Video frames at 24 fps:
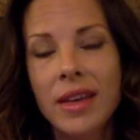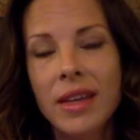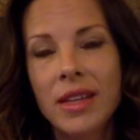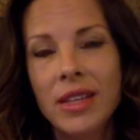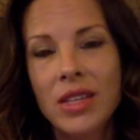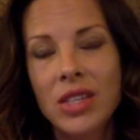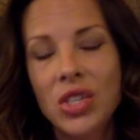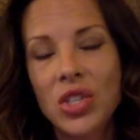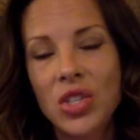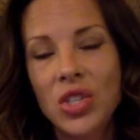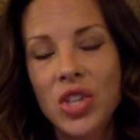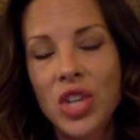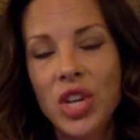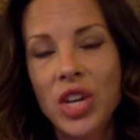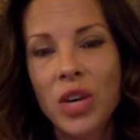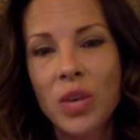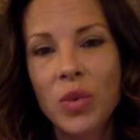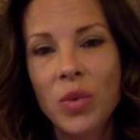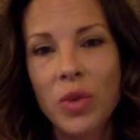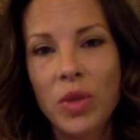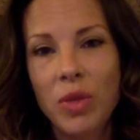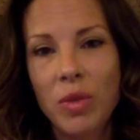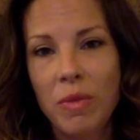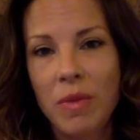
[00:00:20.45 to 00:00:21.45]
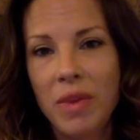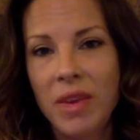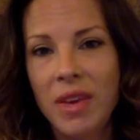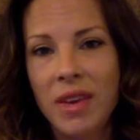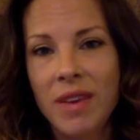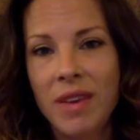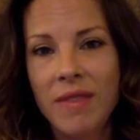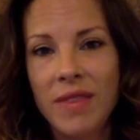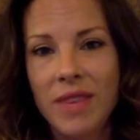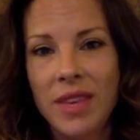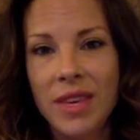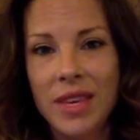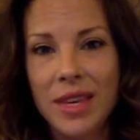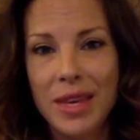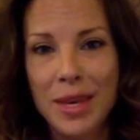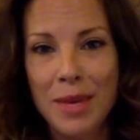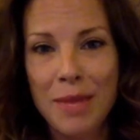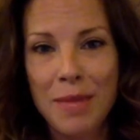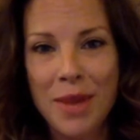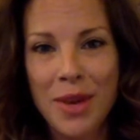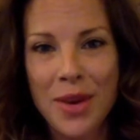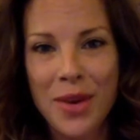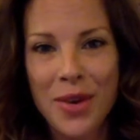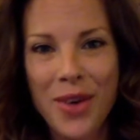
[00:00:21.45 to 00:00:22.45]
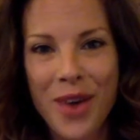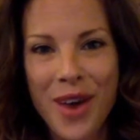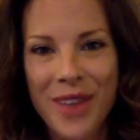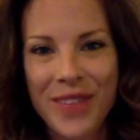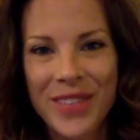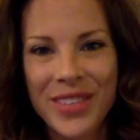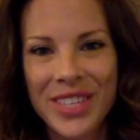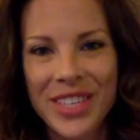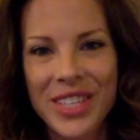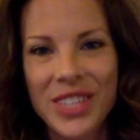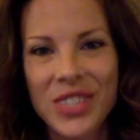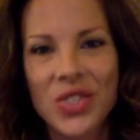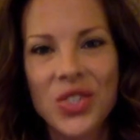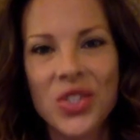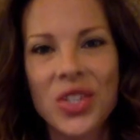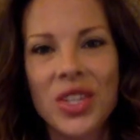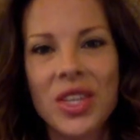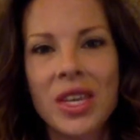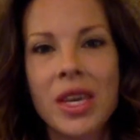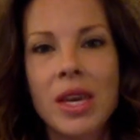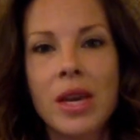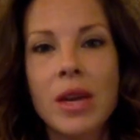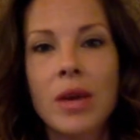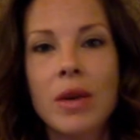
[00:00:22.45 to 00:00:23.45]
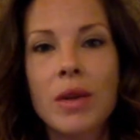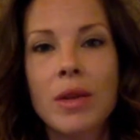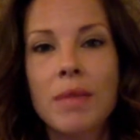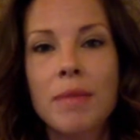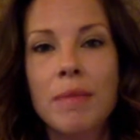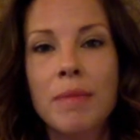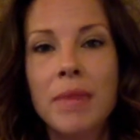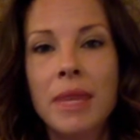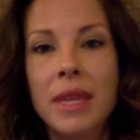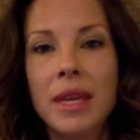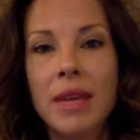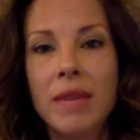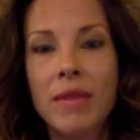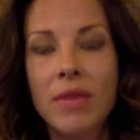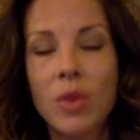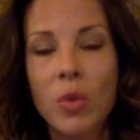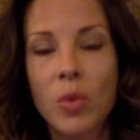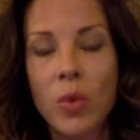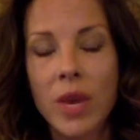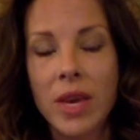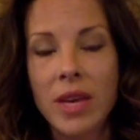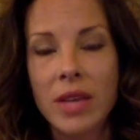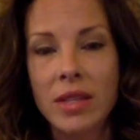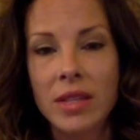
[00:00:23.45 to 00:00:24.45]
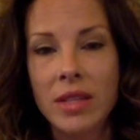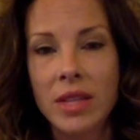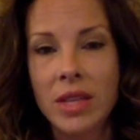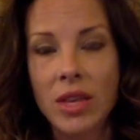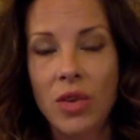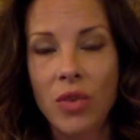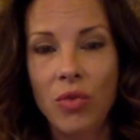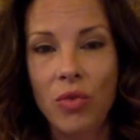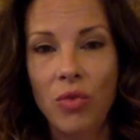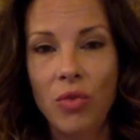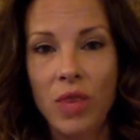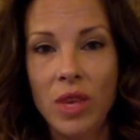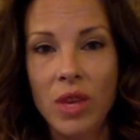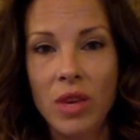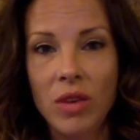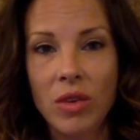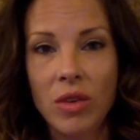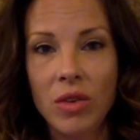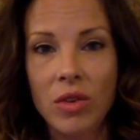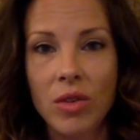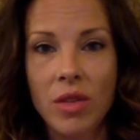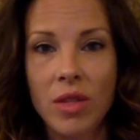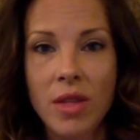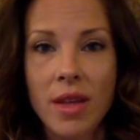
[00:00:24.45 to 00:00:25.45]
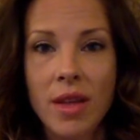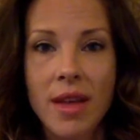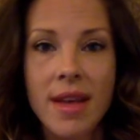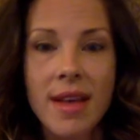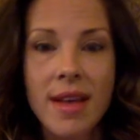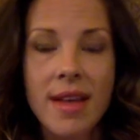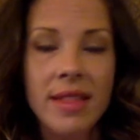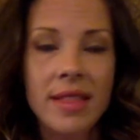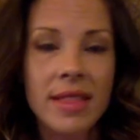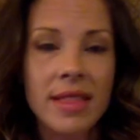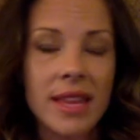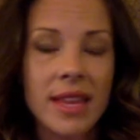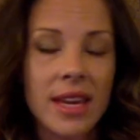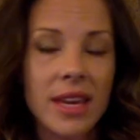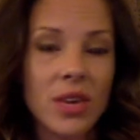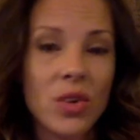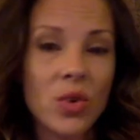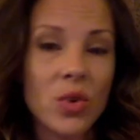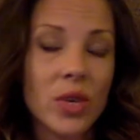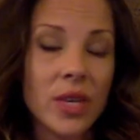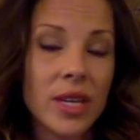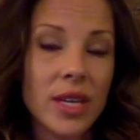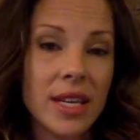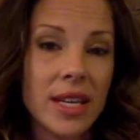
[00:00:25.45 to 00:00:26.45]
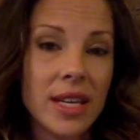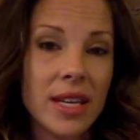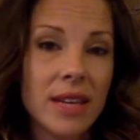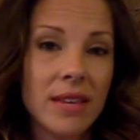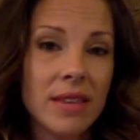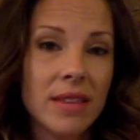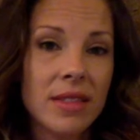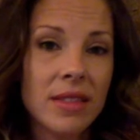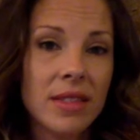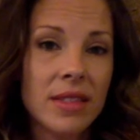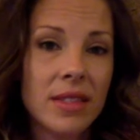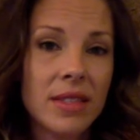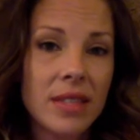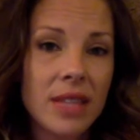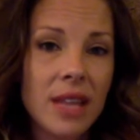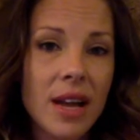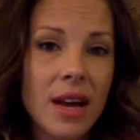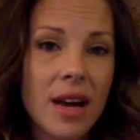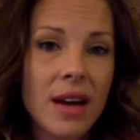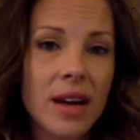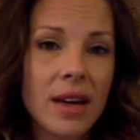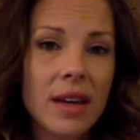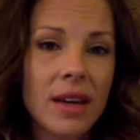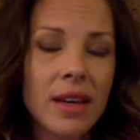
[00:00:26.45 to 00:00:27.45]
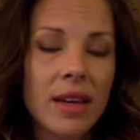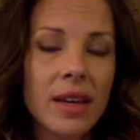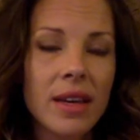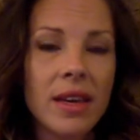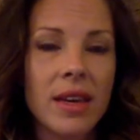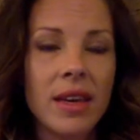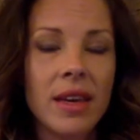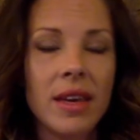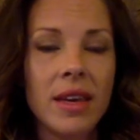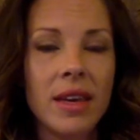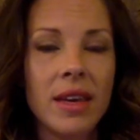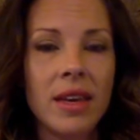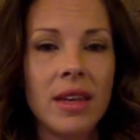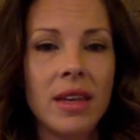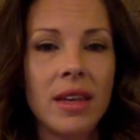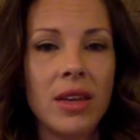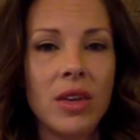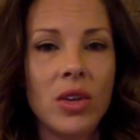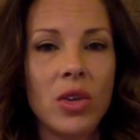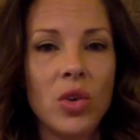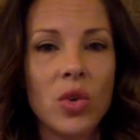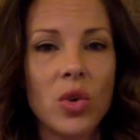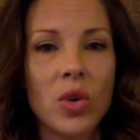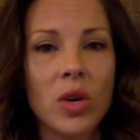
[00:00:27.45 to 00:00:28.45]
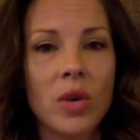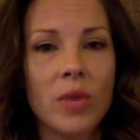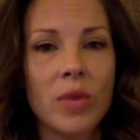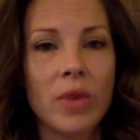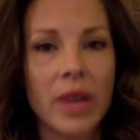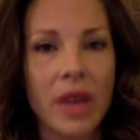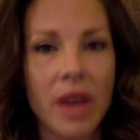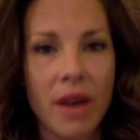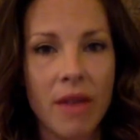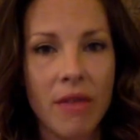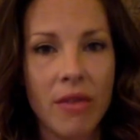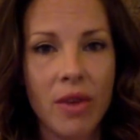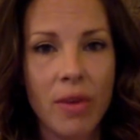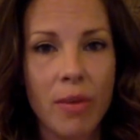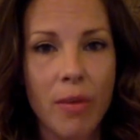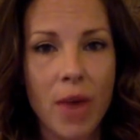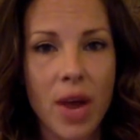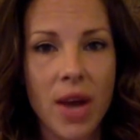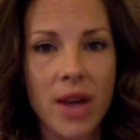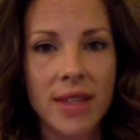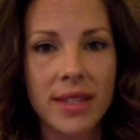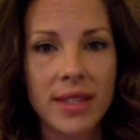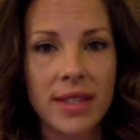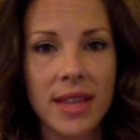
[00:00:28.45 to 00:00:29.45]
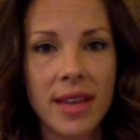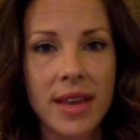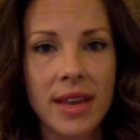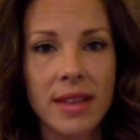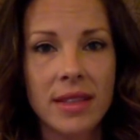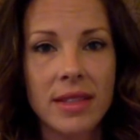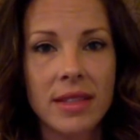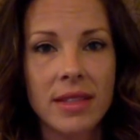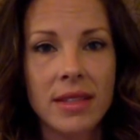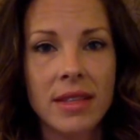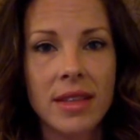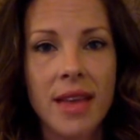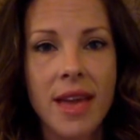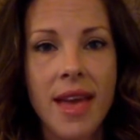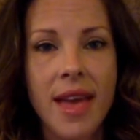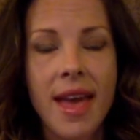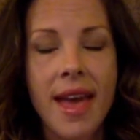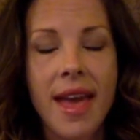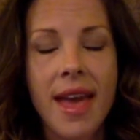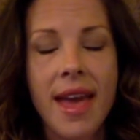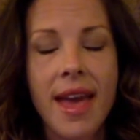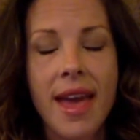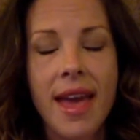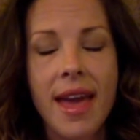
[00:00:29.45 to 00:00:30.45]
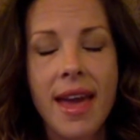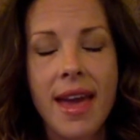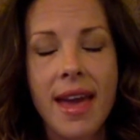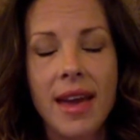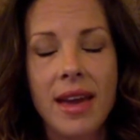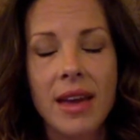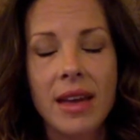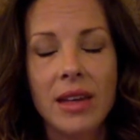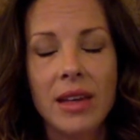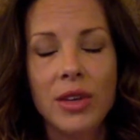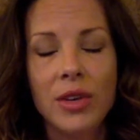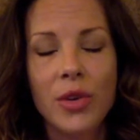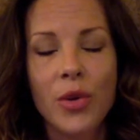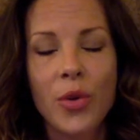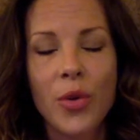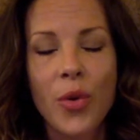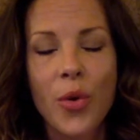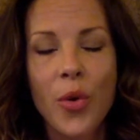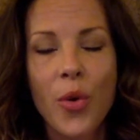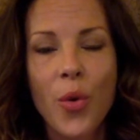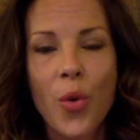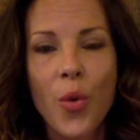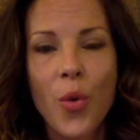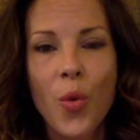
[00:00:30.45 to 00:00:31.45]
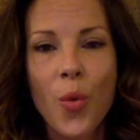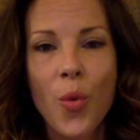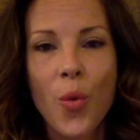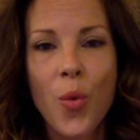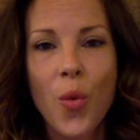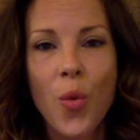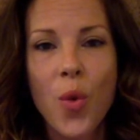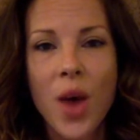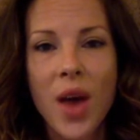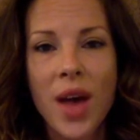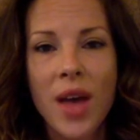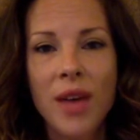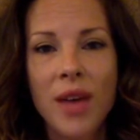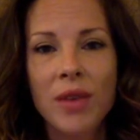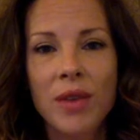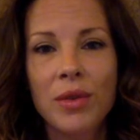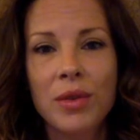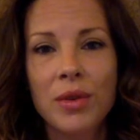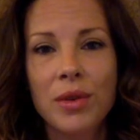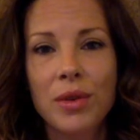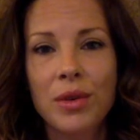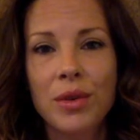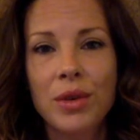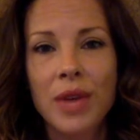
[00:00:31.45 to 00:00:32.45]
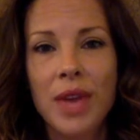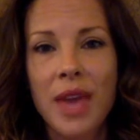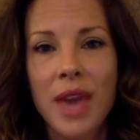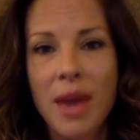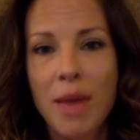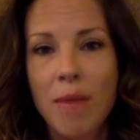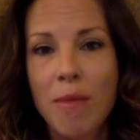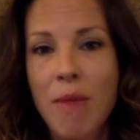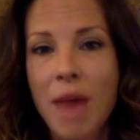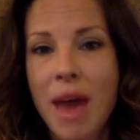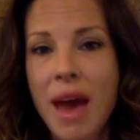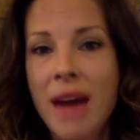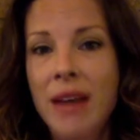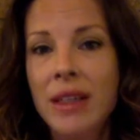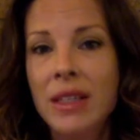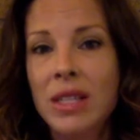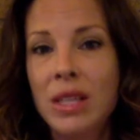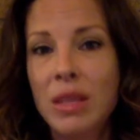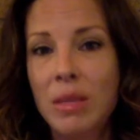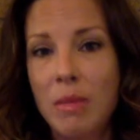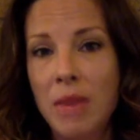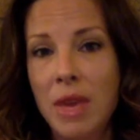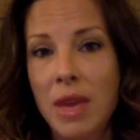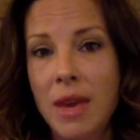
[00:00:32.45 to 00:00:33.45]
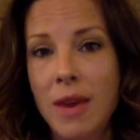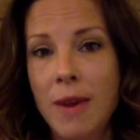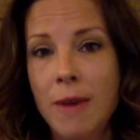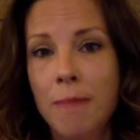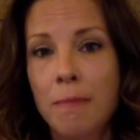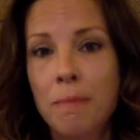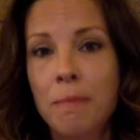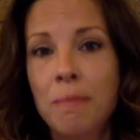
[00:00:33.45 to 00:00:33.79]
to share with me via email confidentially many of the ways that you feel like you're getting stuck in your recovery process. And what came back to me